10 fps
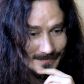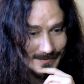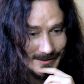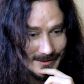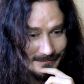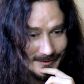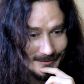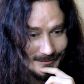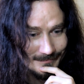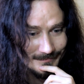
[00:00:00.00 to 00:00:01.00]
even
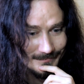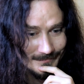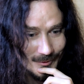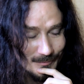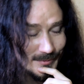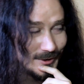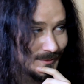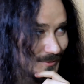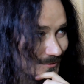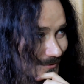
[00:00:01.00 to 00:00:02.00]
on
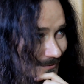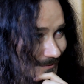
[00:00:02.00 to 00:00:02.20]
purpose.